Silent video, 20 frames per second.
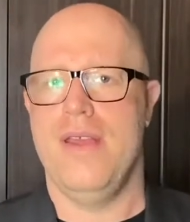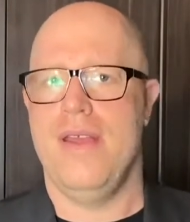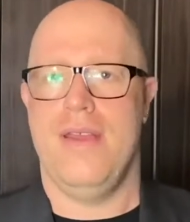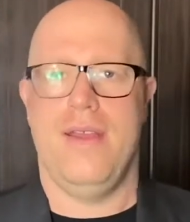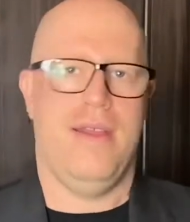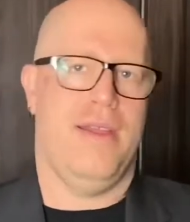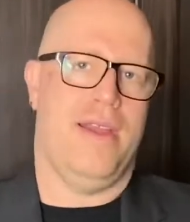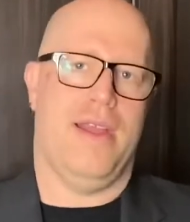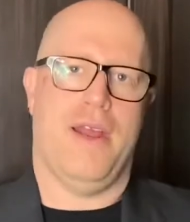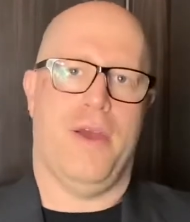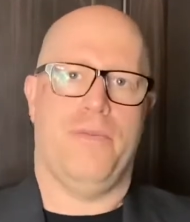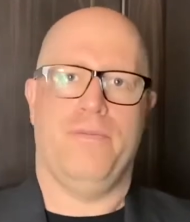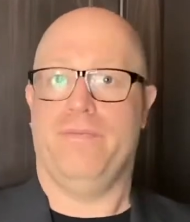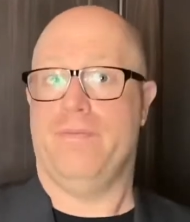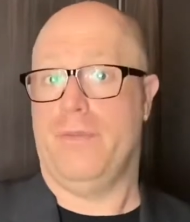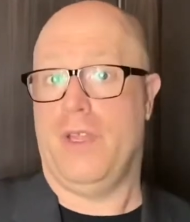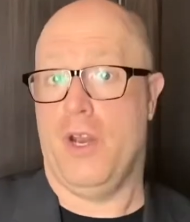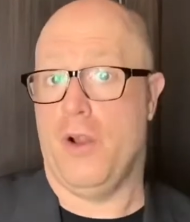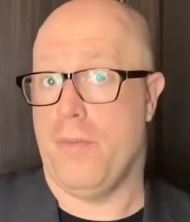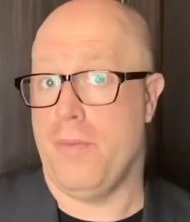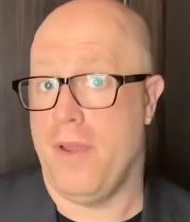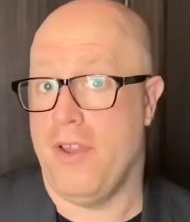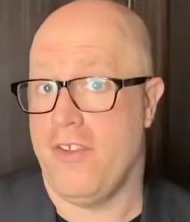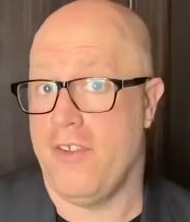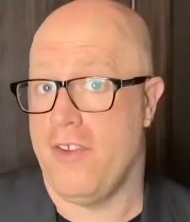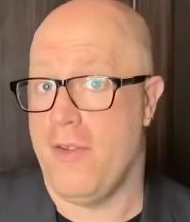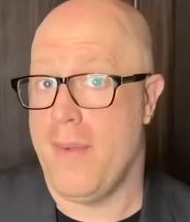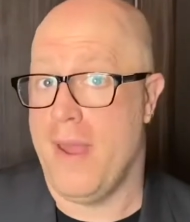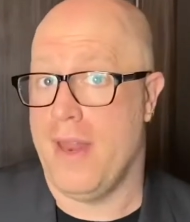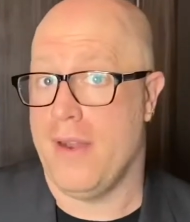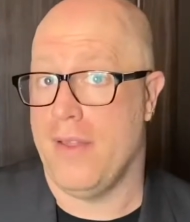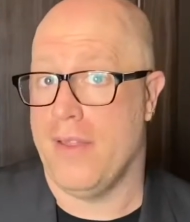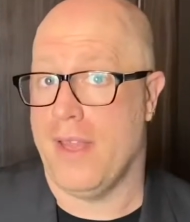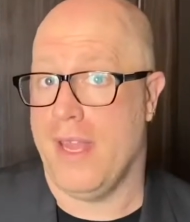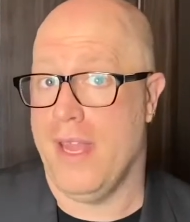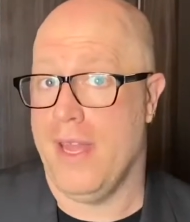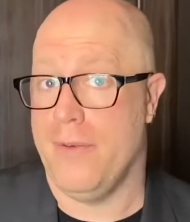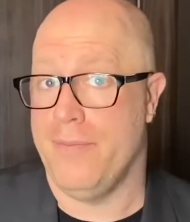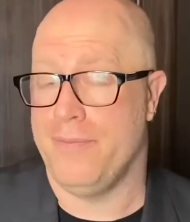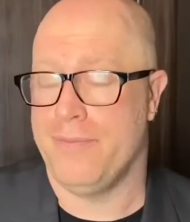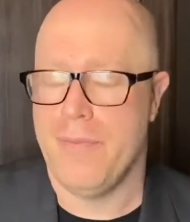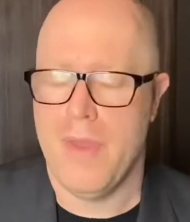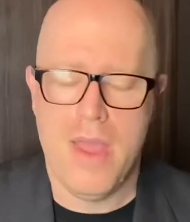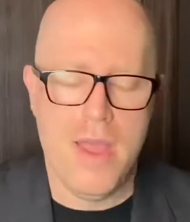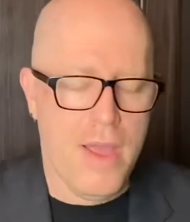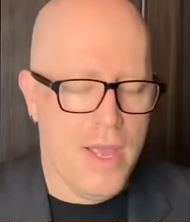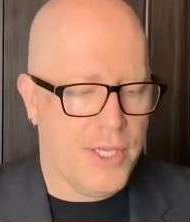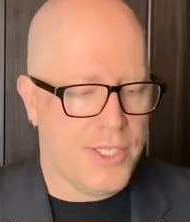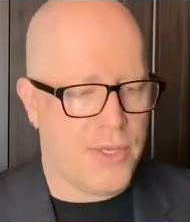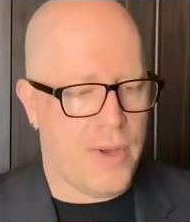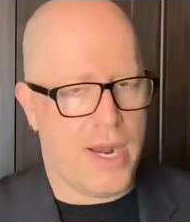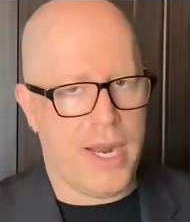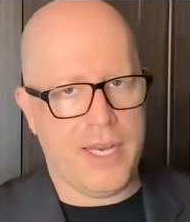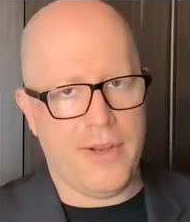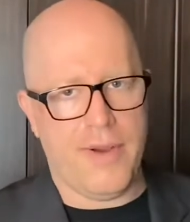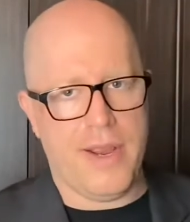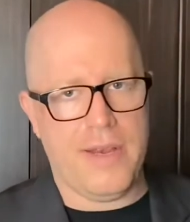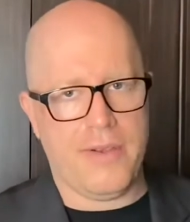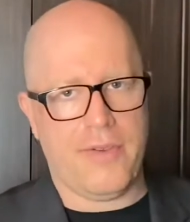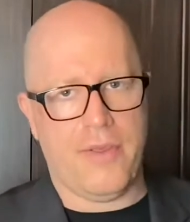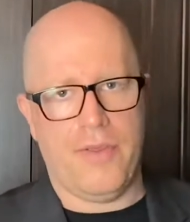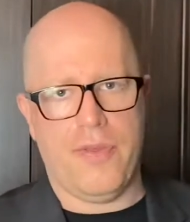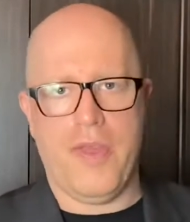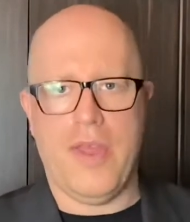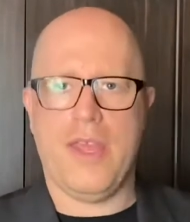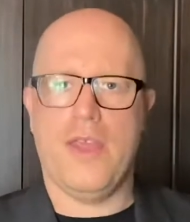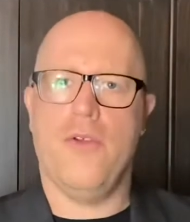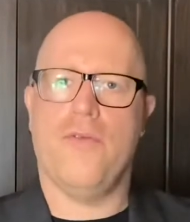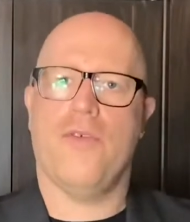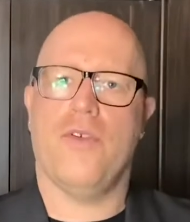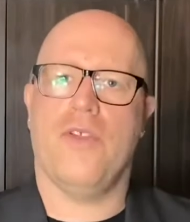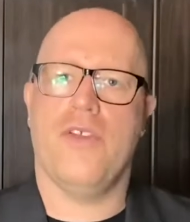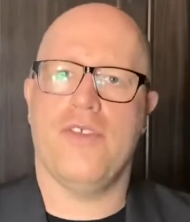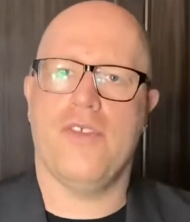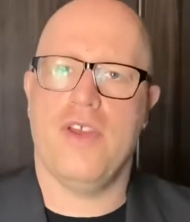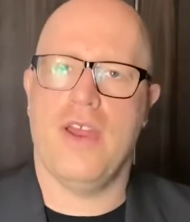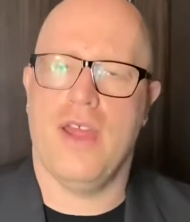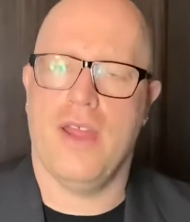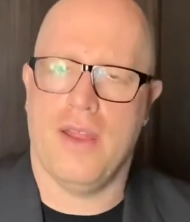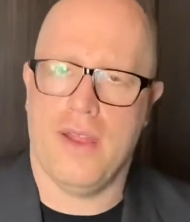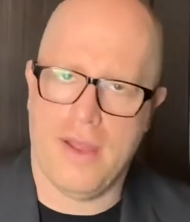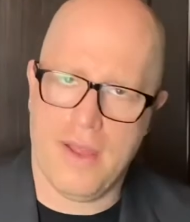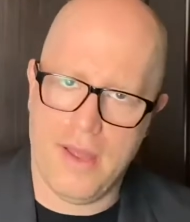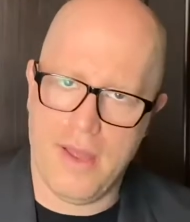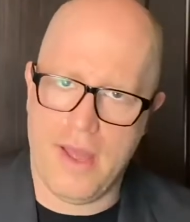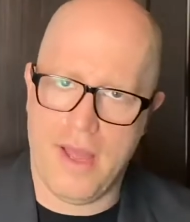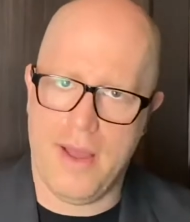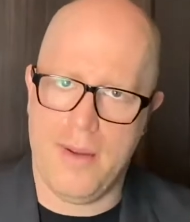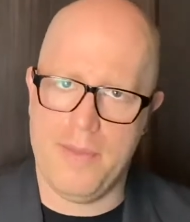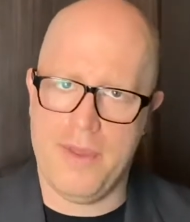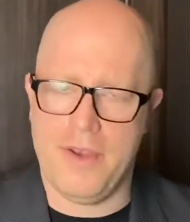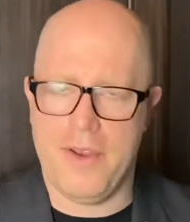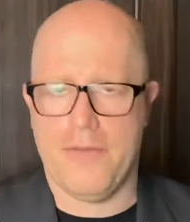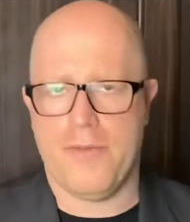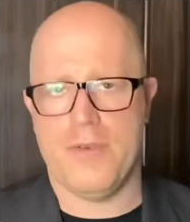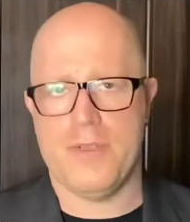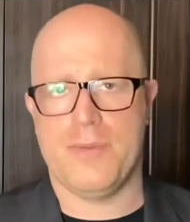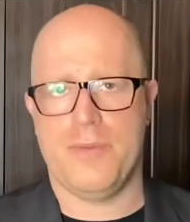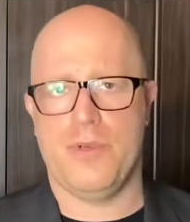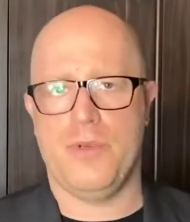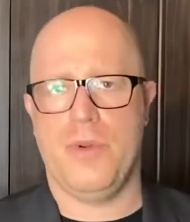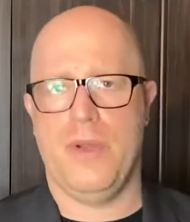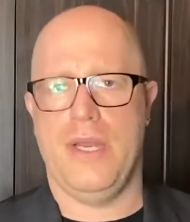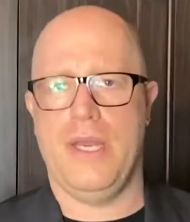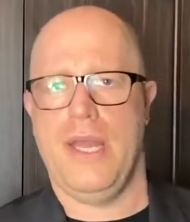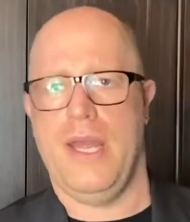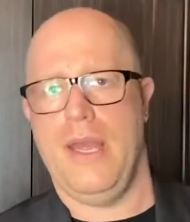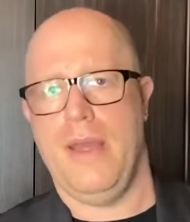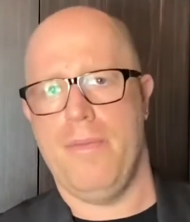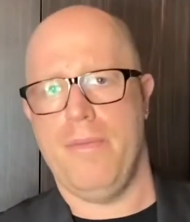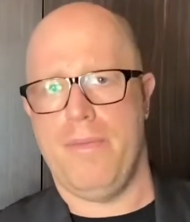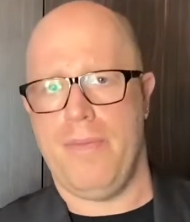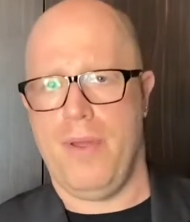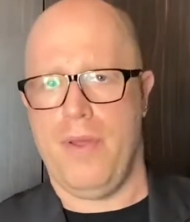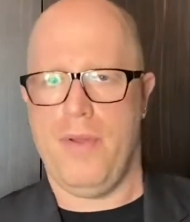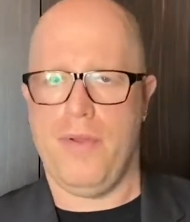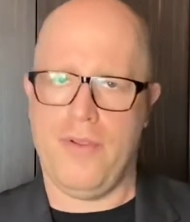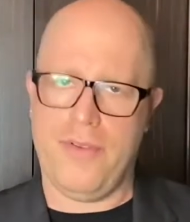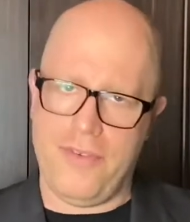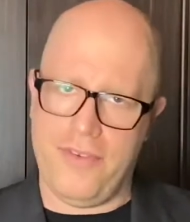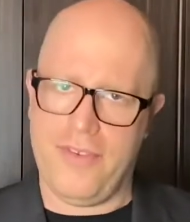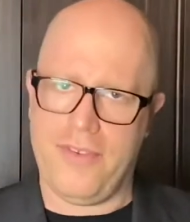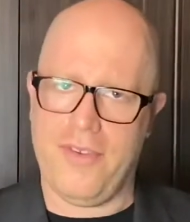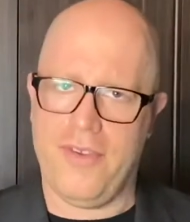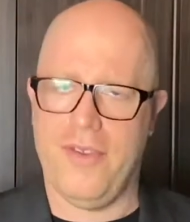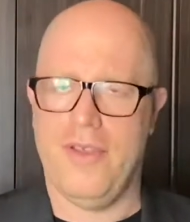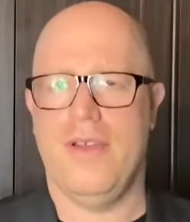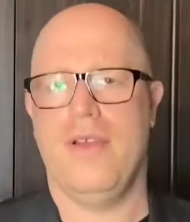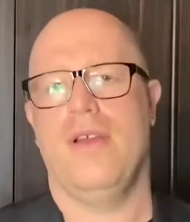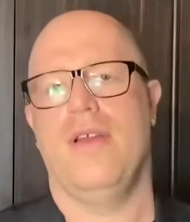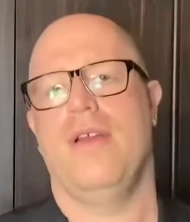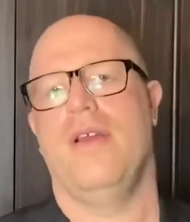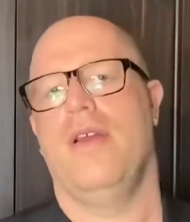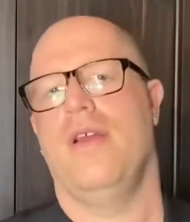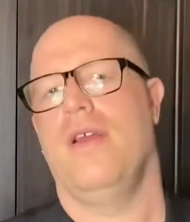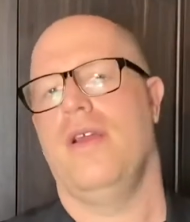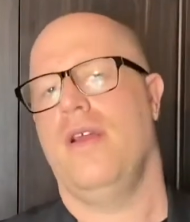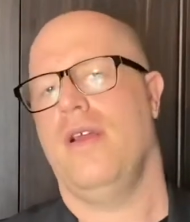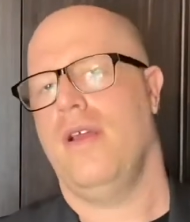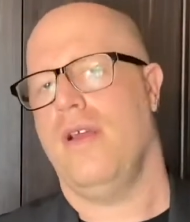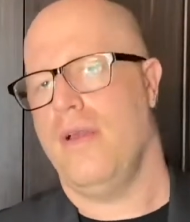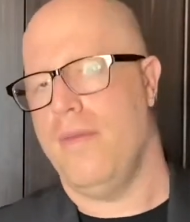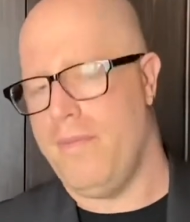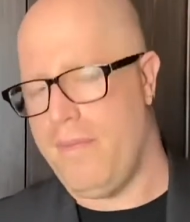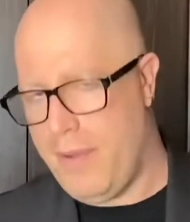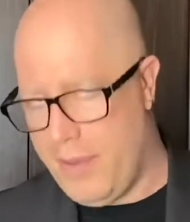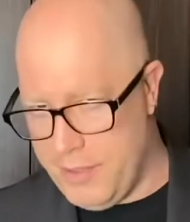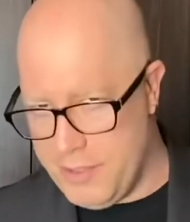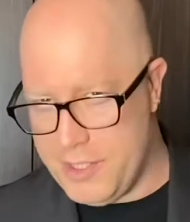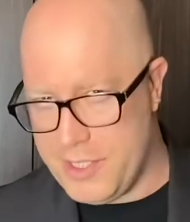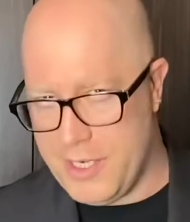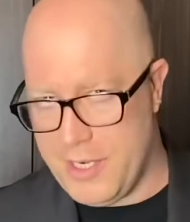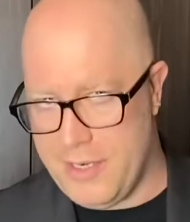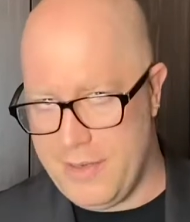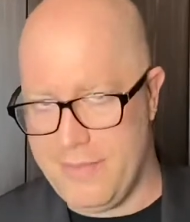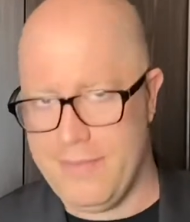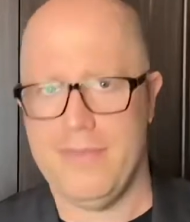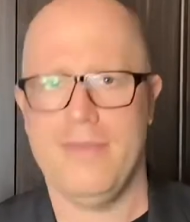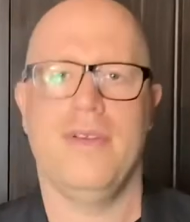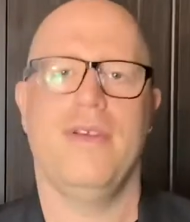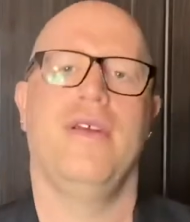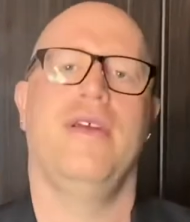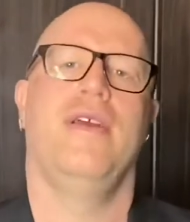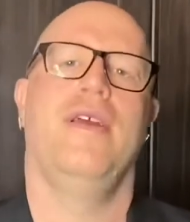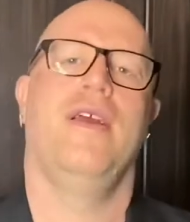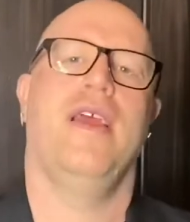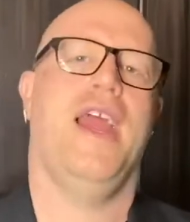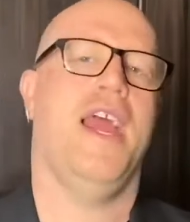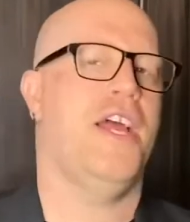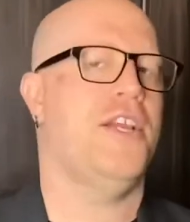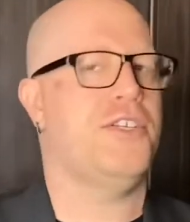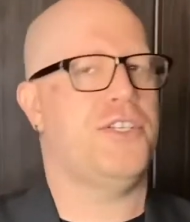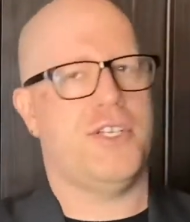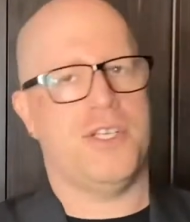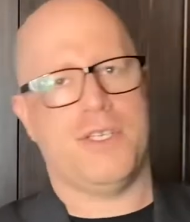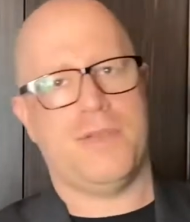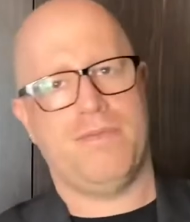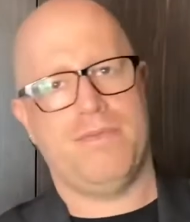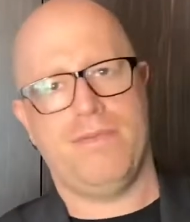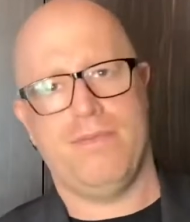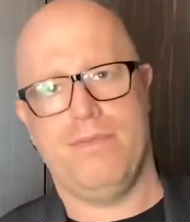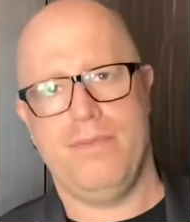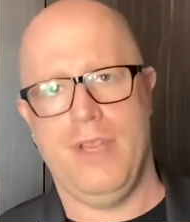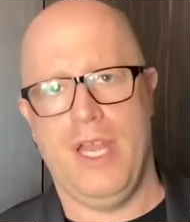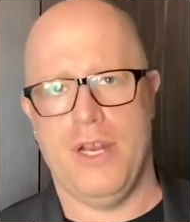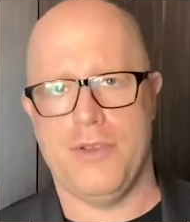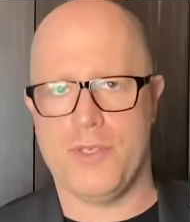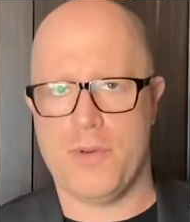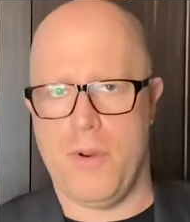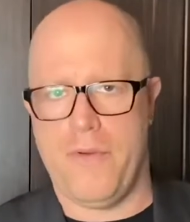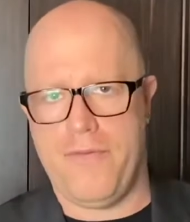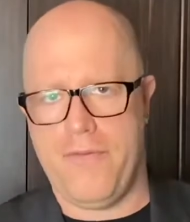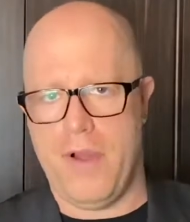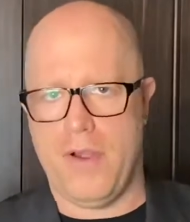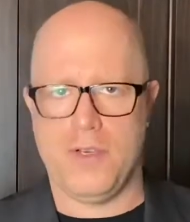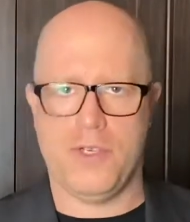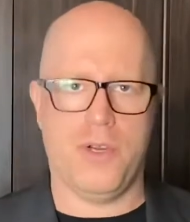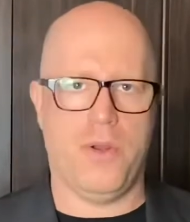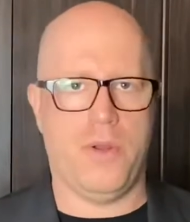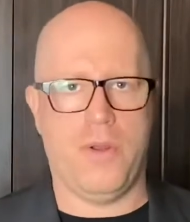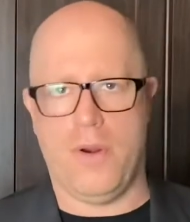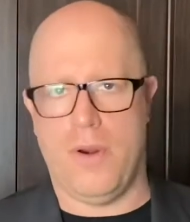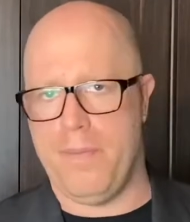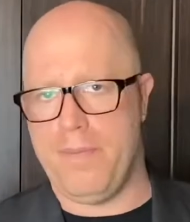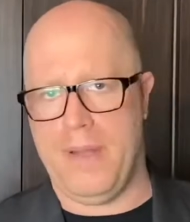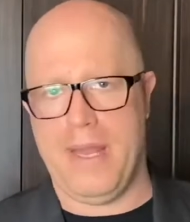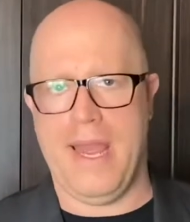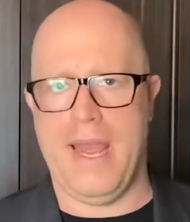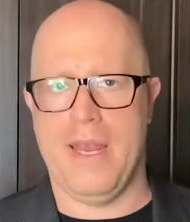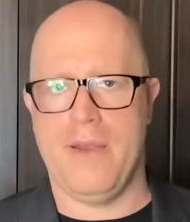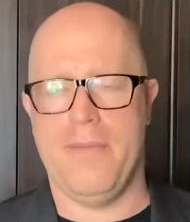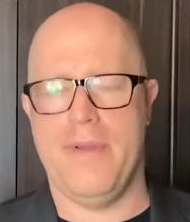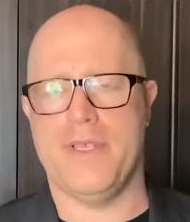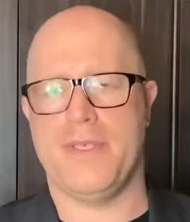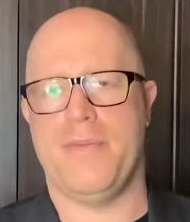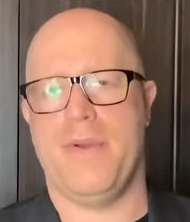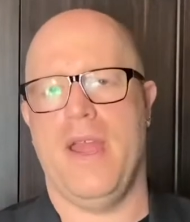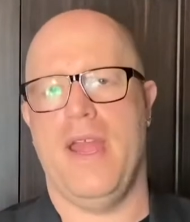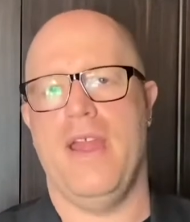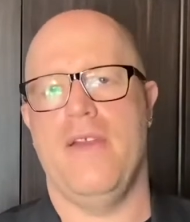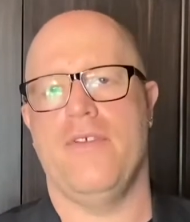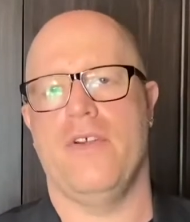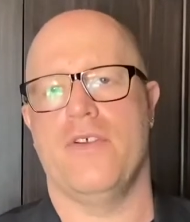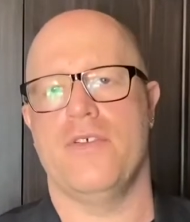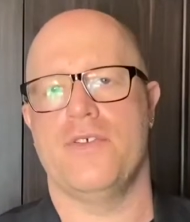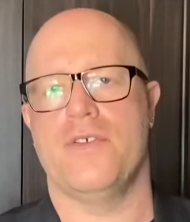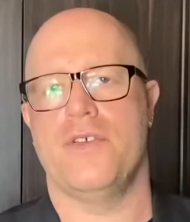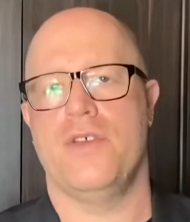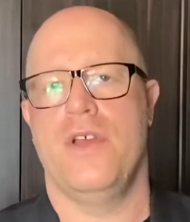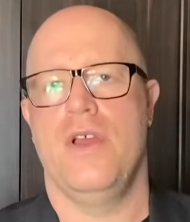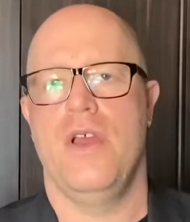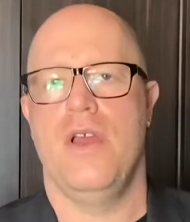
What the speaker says: you don't place a demand on the kid. So at any rate, thank you for listening. The difference between impulse, compulsion, and just, sort of functional or planned misbehaviors.